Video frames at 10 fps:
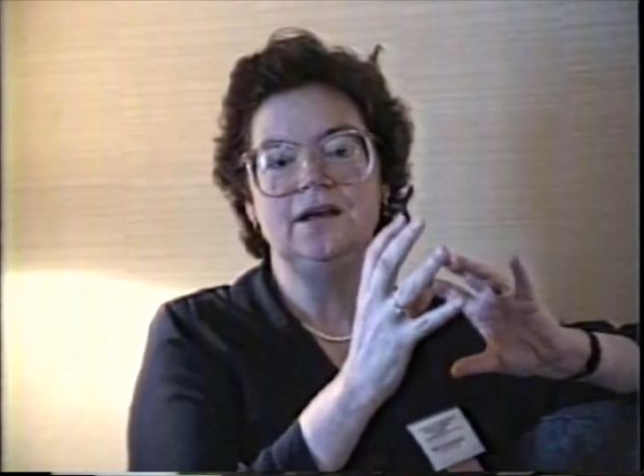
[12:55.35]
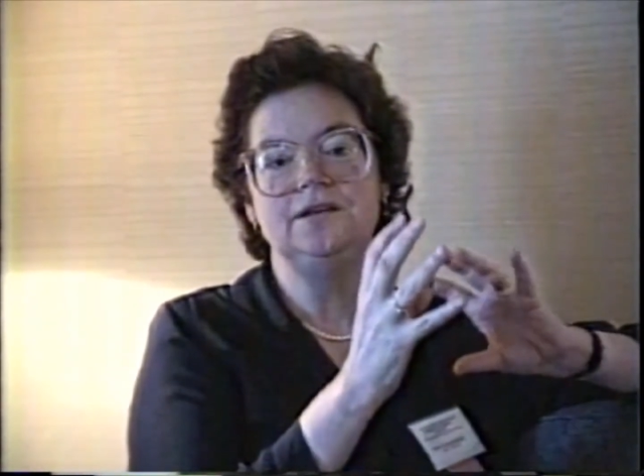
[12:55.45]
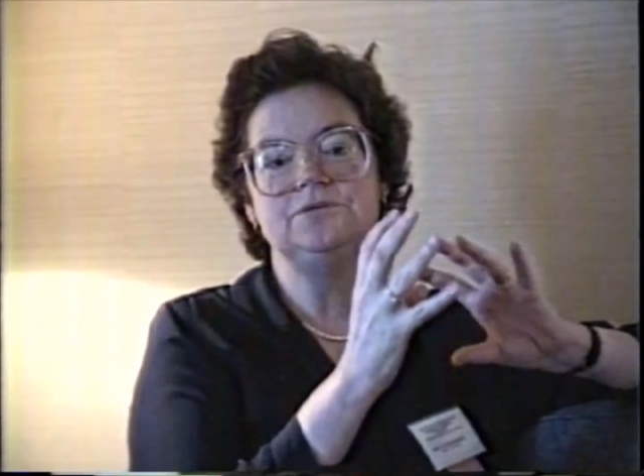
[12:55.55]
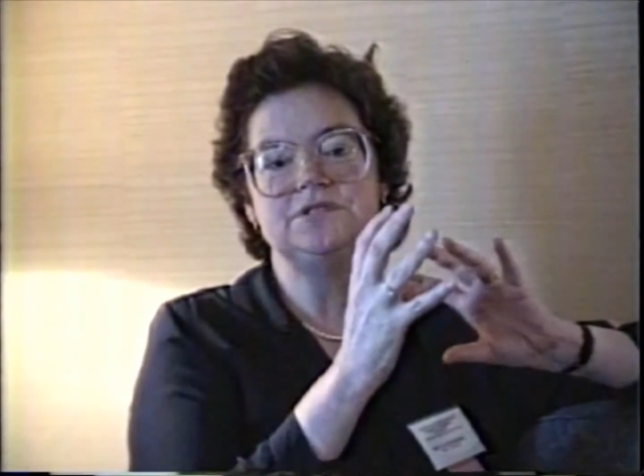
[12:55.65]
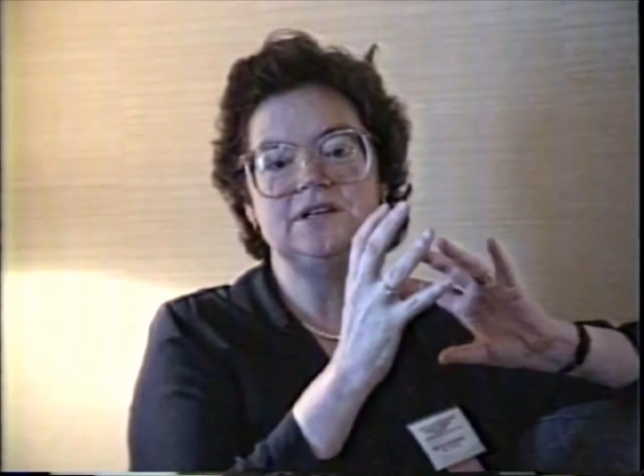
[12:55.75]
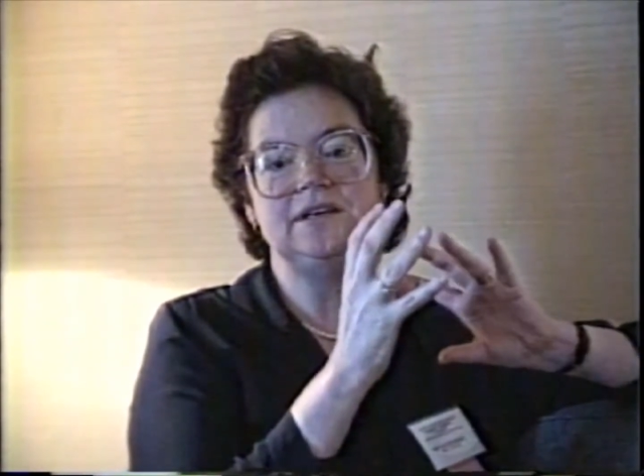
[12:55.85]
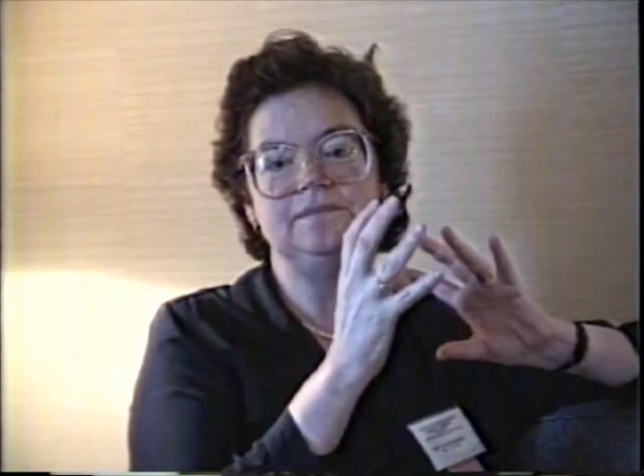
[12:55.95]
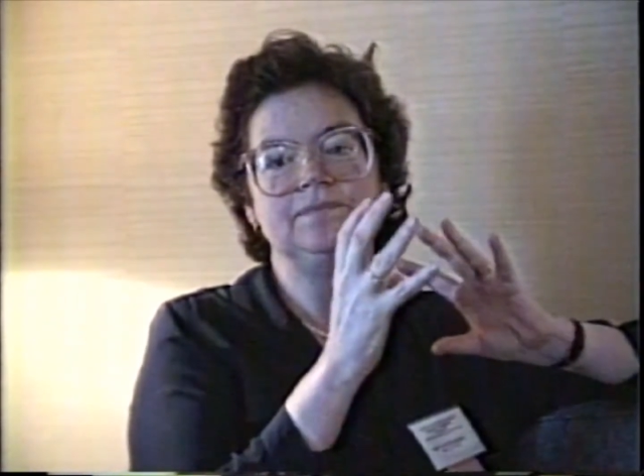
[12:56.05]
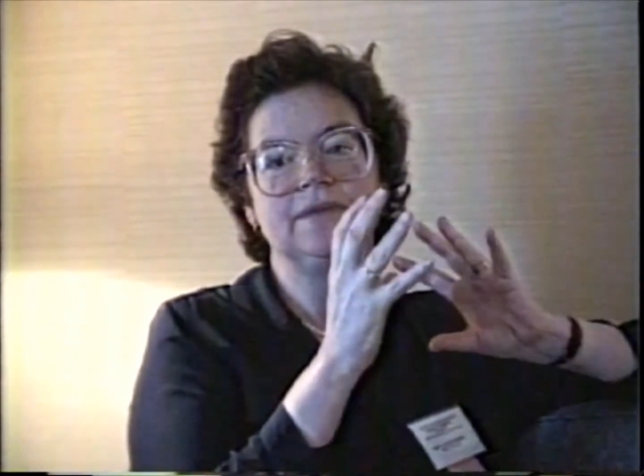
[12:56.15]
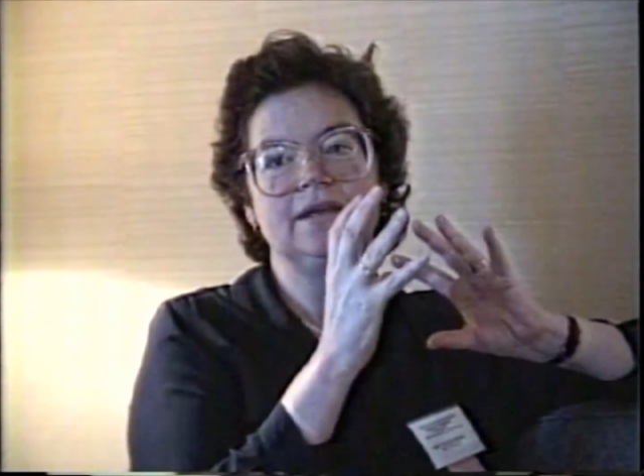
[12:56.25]
you see
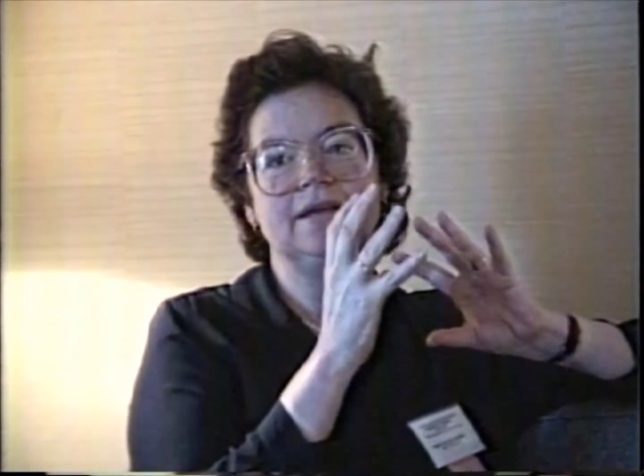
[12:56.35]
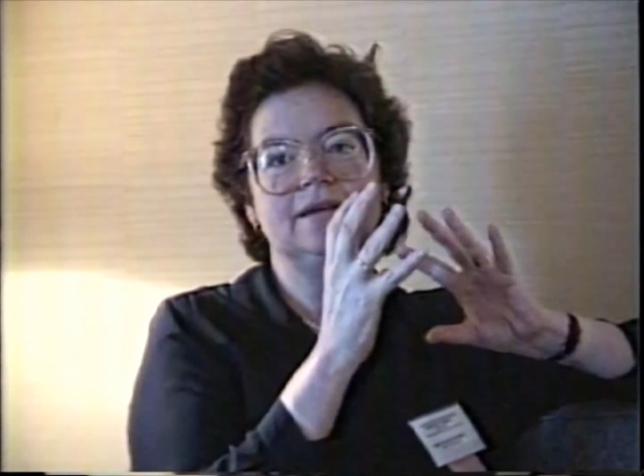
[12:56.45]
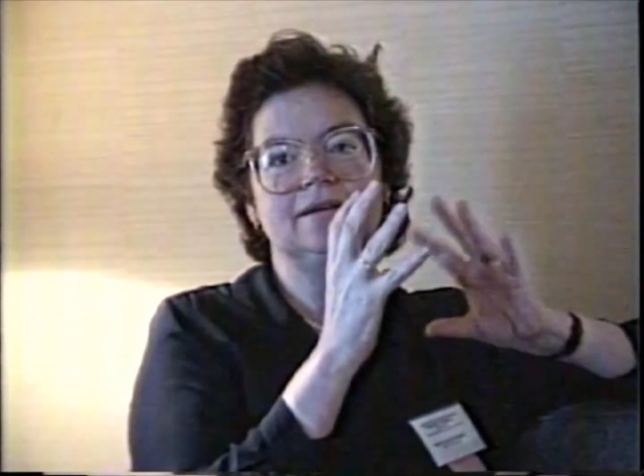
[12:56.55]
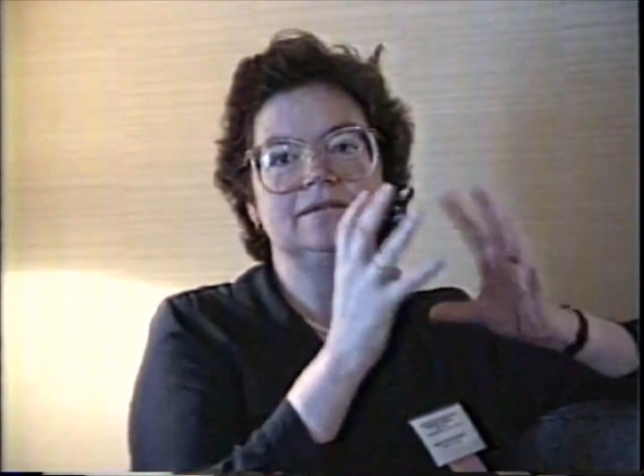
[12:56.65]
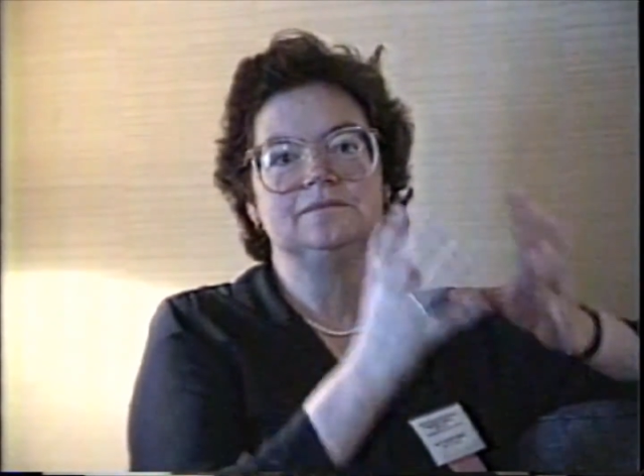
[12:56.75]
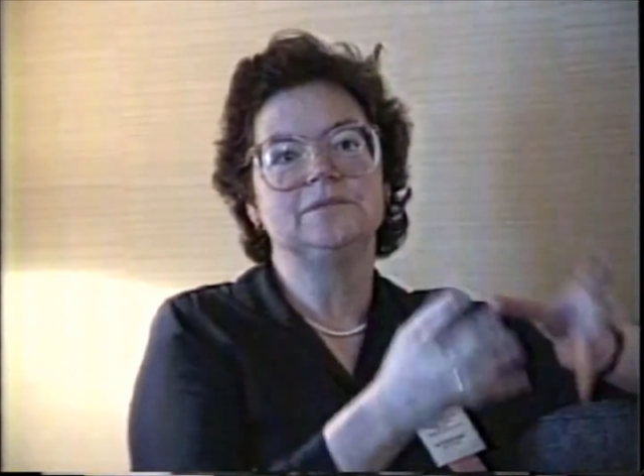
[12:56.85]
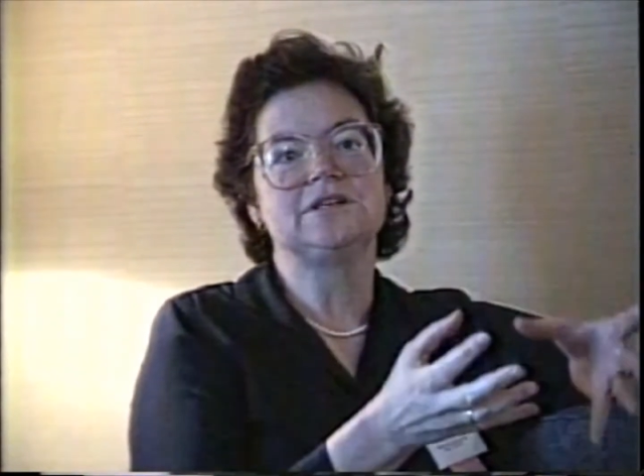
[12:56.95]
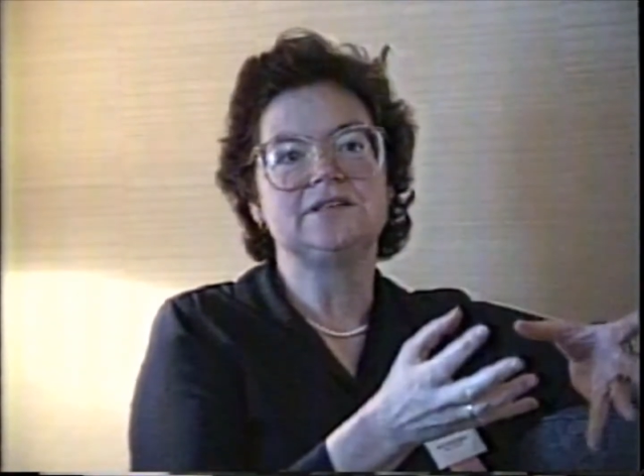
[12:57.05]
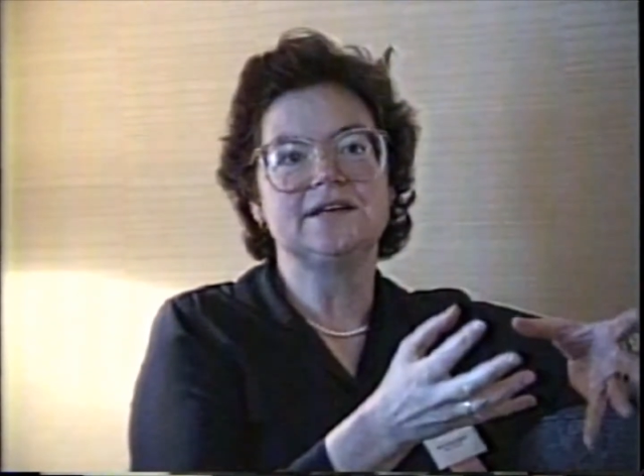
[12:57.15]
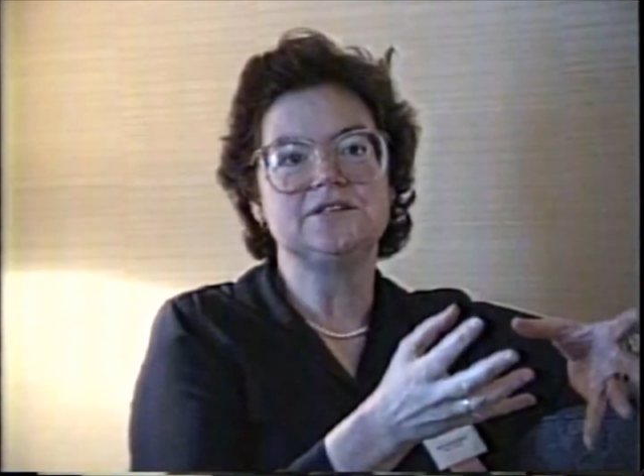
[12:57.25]

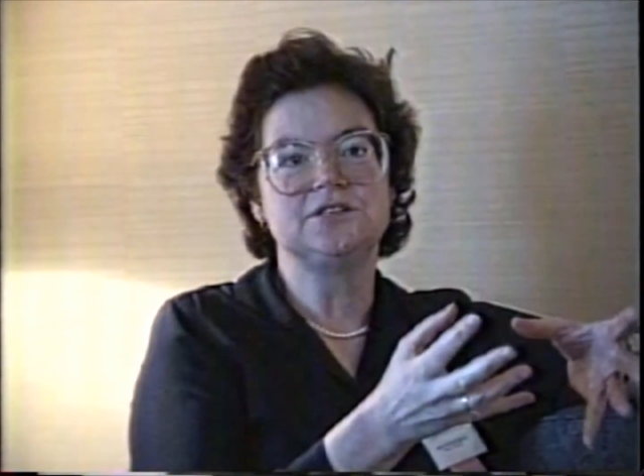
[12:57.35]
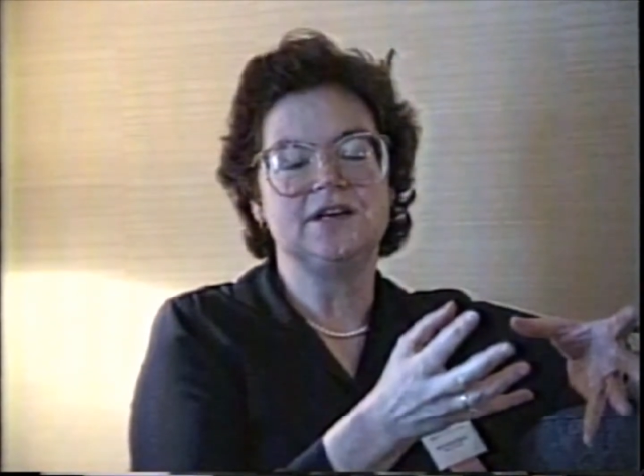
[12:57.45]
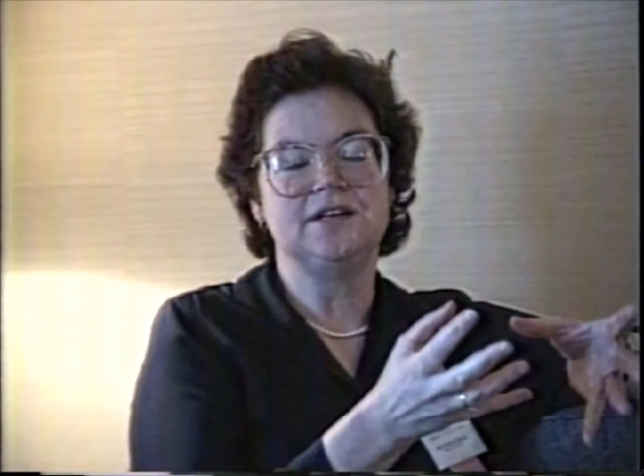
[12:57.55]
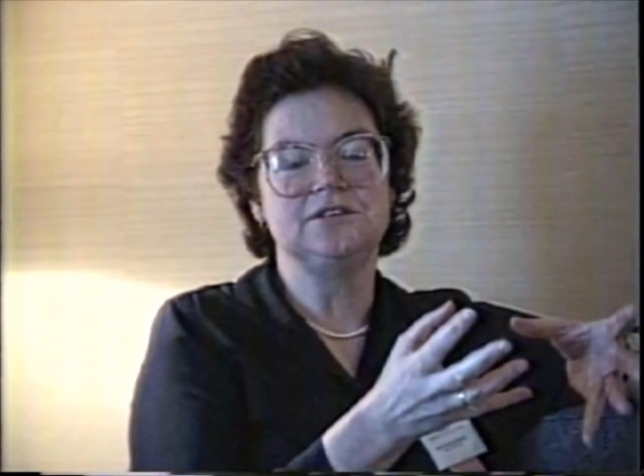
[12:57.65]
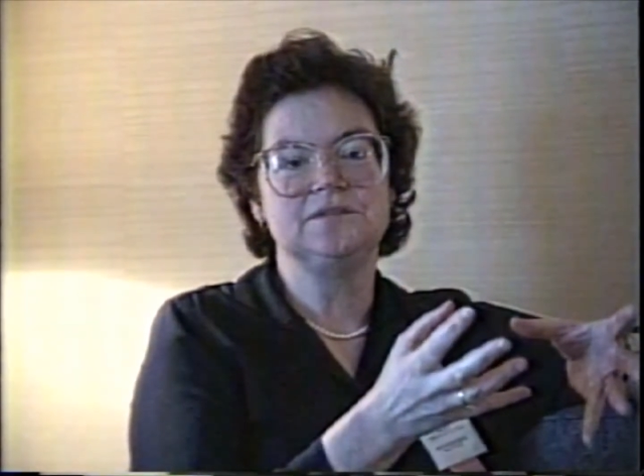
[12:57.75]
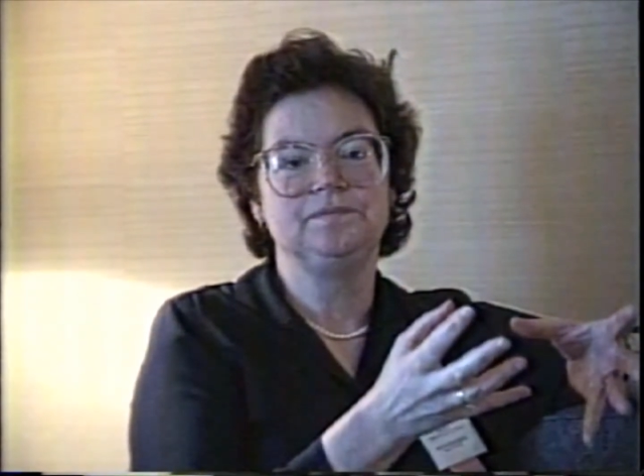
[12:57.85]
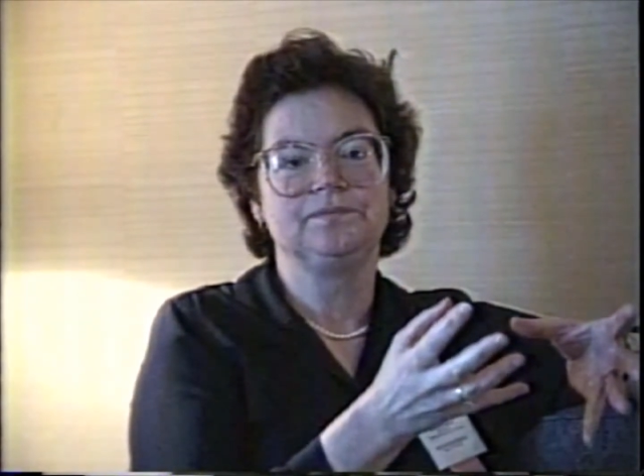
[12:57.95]
much less change